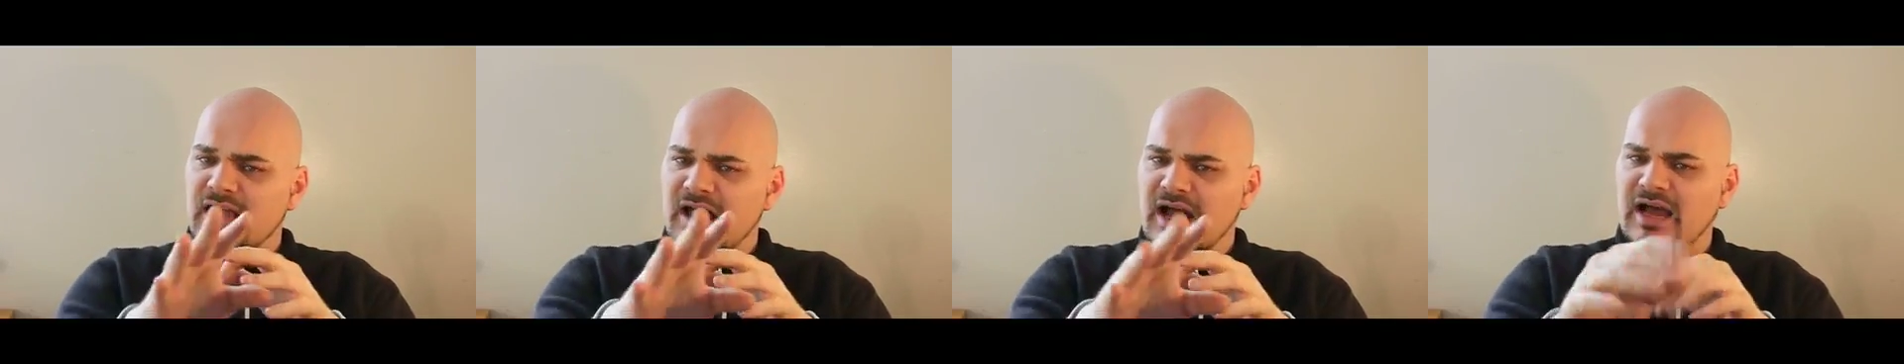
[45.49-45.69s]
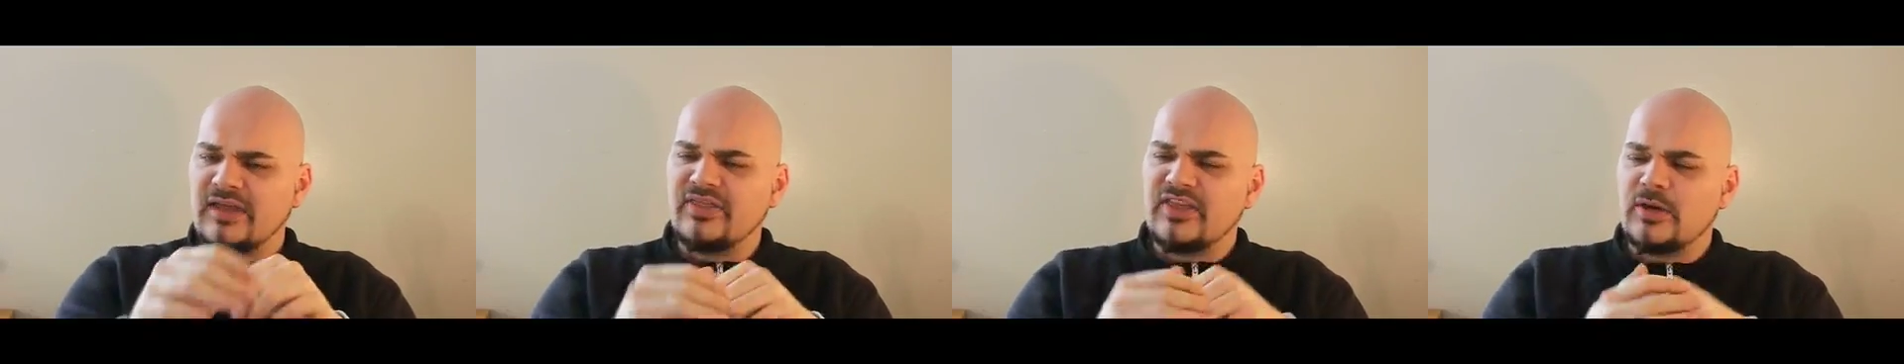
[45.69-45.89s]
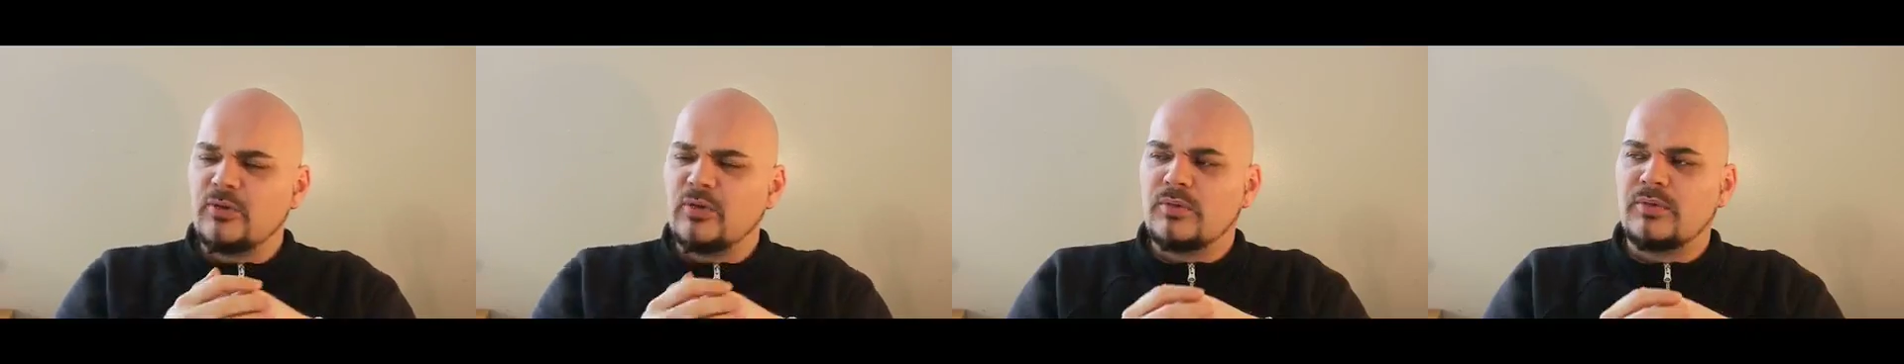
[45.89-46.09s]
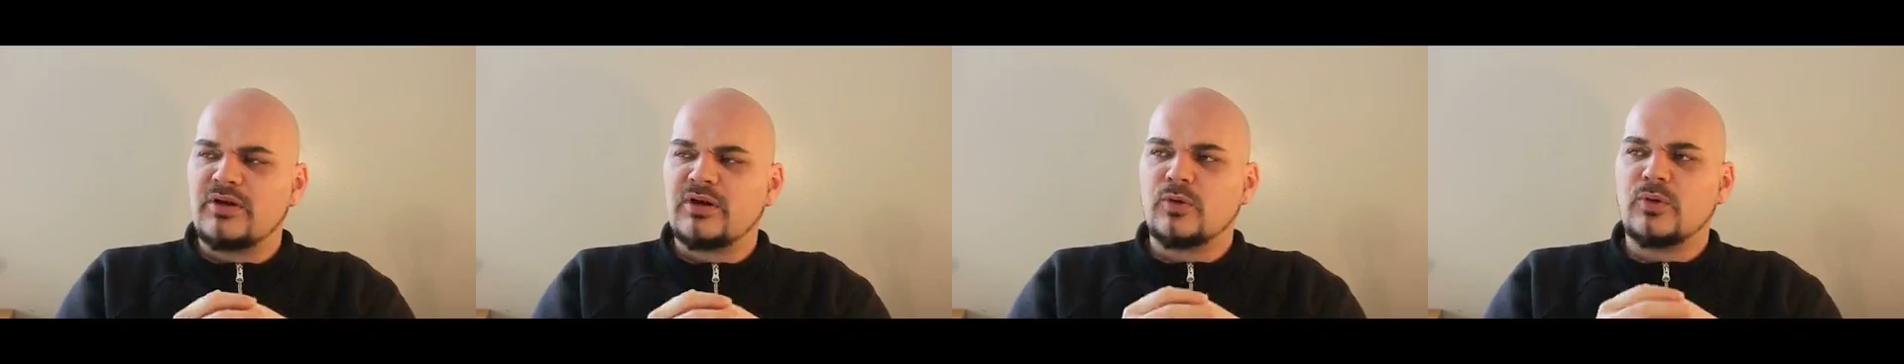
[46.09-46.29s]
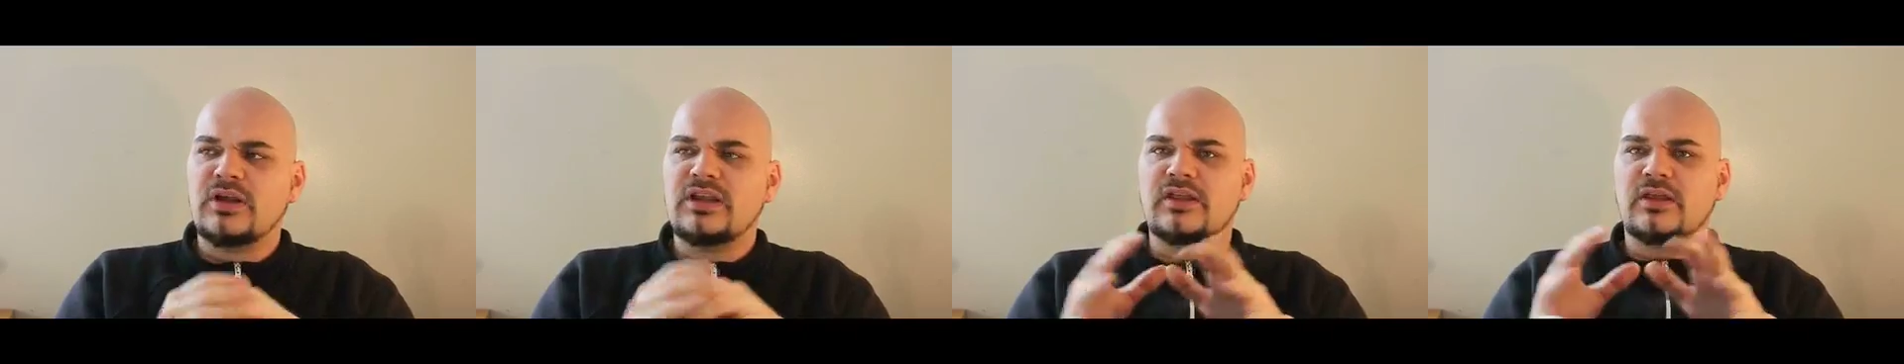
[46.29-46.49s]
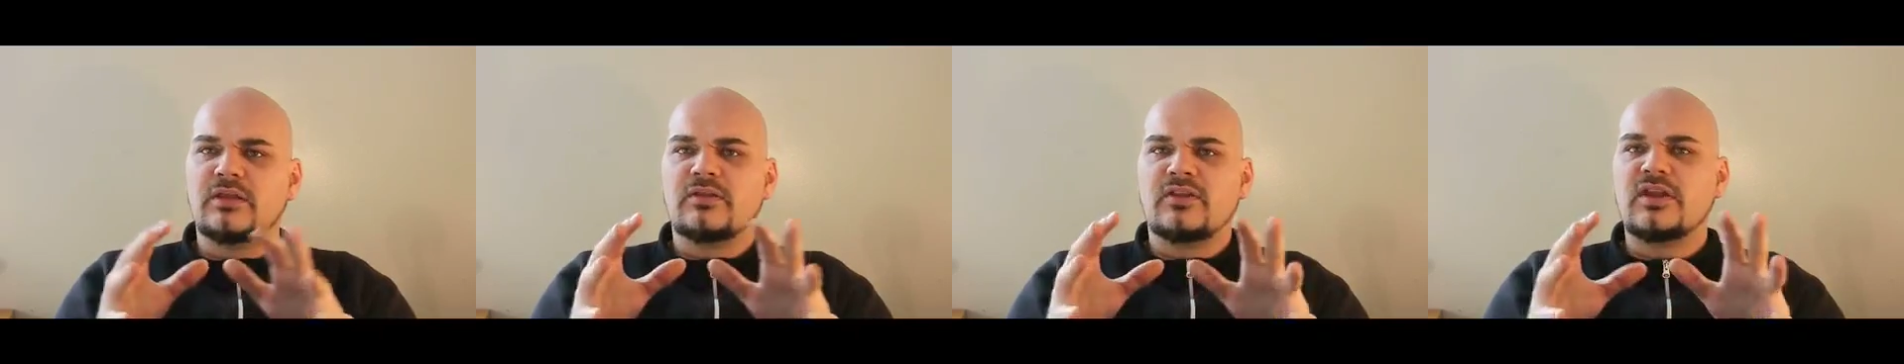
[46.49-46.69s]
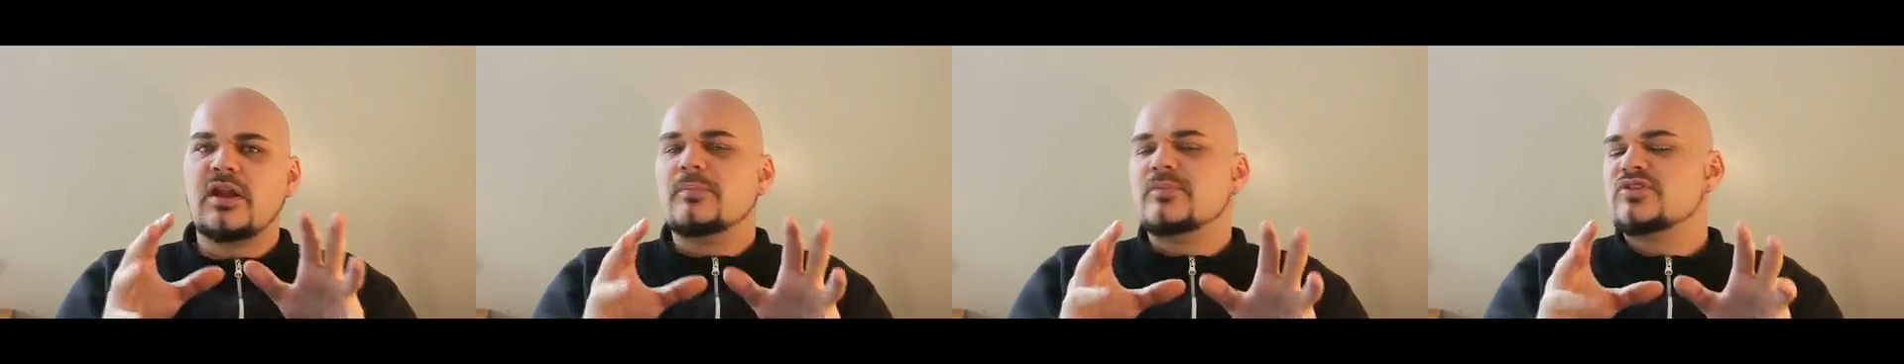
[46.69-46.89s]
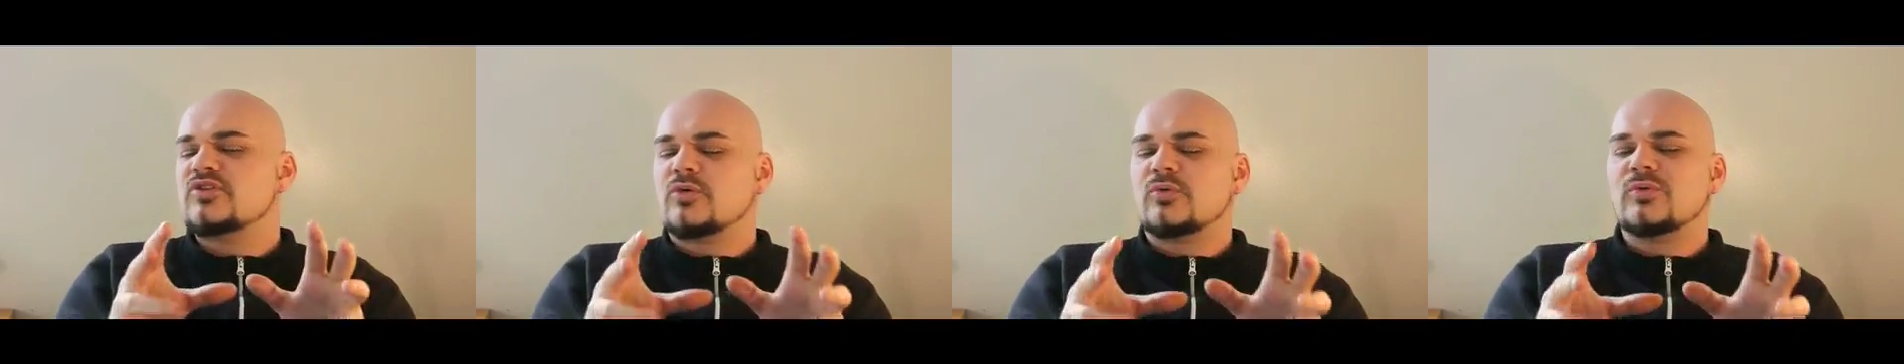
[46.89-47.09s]
I think we would agree that the
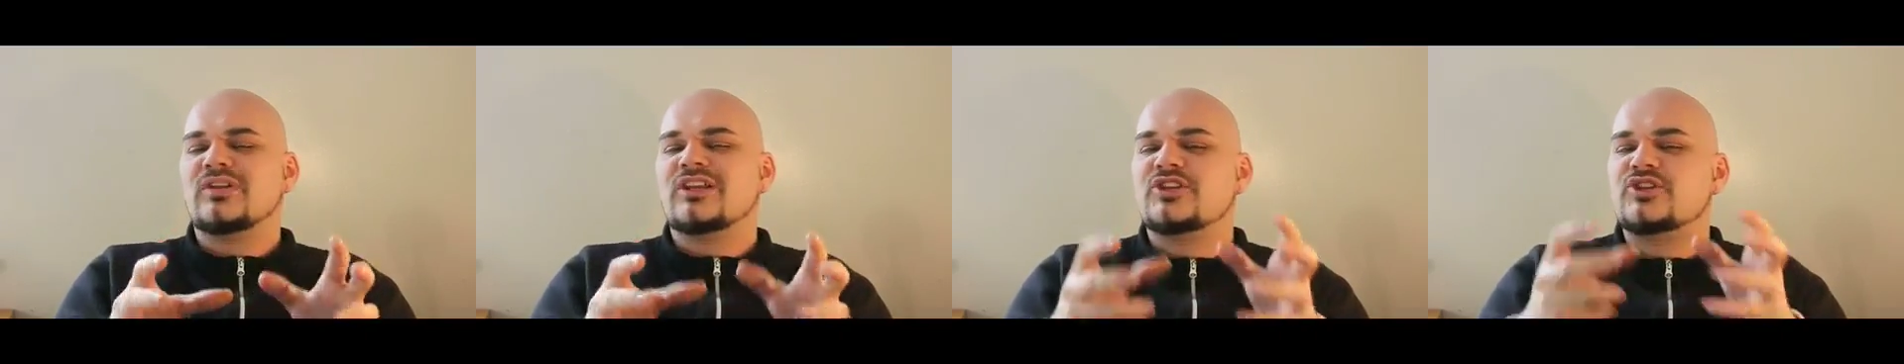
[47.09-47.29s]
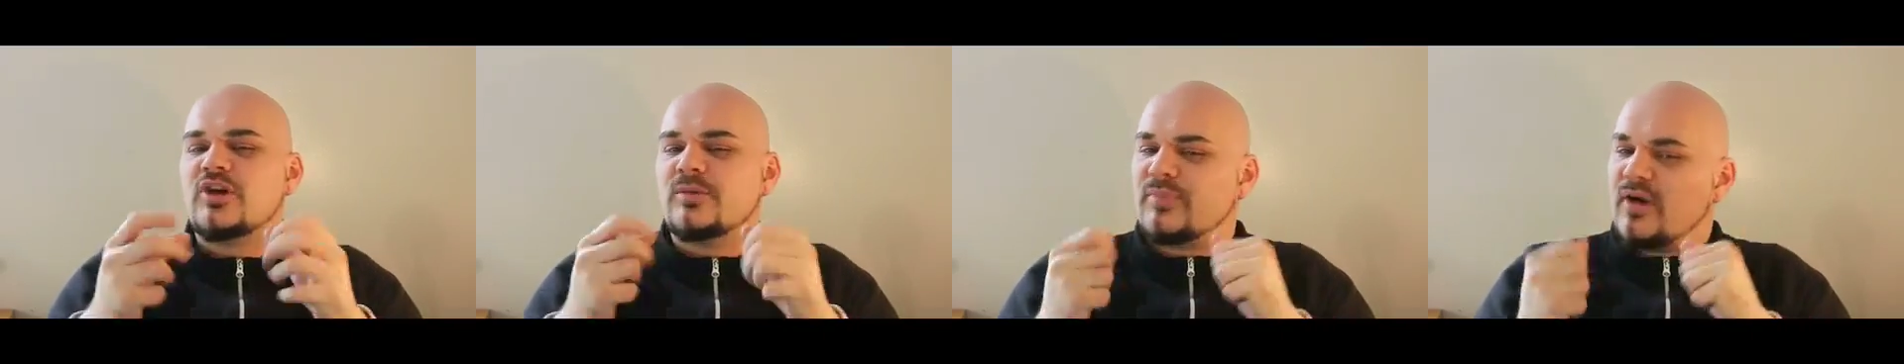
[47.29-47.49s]
numbers don't really jump